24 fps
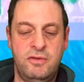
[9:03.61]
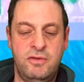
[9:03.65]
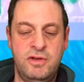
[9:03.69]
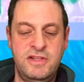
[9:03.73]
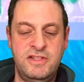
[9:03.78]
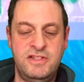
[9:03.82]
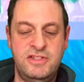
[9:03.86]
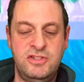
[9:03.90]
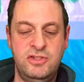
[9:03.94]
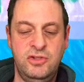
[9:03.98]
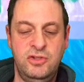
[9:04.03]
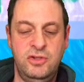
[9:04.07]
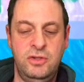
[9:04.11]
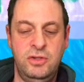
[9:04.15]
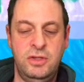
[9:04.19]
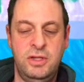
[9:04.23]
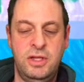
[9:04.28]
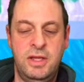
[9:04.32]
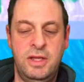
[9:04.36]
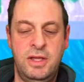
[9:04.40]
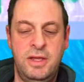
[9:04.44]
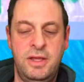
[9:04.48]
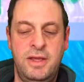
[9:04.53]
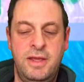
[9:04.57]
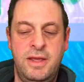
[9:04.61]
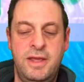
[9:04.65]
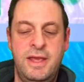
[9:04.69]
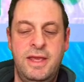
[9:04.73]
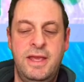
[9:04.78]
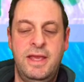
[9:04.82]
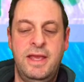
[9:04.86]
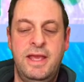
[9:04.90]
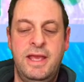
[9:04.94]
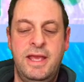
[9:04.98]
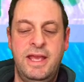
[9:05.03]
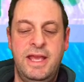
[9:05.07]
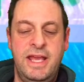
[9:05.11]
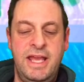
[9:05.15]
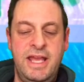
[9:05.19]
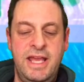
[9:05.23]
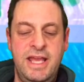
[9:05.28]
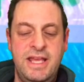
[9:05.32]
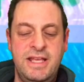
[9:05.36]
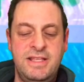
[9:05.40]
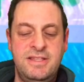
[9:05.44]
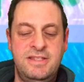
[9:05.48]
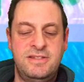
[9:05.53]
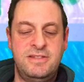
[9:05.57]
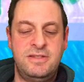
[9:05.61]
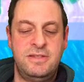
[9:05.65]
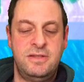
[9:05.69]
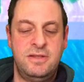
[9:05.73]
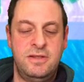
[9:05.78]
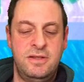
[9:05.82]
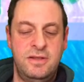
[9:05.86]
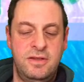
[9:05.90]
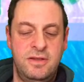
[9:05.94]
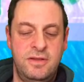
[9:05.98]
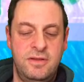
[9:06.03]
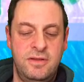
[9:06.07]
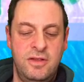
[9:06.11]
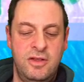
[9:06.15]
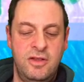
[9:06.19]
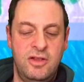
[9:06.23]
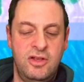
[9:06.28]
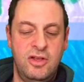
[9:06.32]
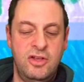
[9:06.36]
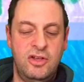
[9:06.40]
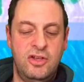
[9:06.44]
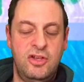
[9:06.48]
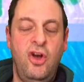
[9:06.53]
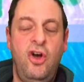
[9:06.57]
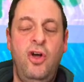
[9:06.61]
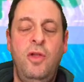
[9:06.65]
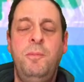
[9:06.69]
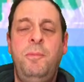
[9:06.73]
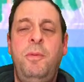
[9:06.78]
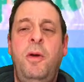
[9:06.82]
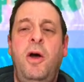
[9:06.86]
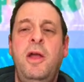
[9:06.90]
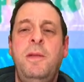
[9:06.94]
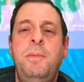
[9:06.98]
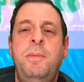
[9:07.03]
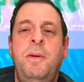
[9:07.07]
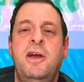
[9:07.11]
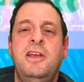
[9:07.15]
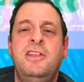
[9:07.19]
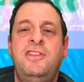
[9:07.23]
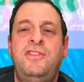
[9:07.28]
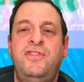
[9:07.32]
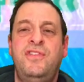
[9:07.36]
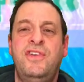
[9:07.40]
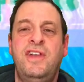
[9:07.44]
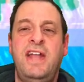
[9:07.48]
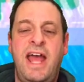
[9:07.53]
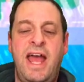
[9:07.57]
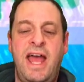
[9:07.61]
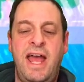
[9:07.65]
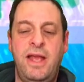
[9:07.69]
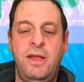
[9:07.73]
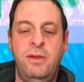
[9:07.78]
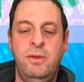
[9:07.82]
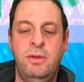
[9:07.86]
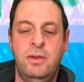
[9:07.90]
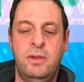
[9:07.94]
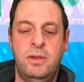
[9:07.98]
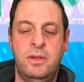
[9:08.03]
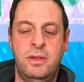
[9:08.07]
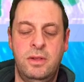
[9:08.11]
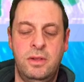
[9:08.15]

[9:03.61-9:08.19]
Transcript: Crystal is gone bye-byes for now.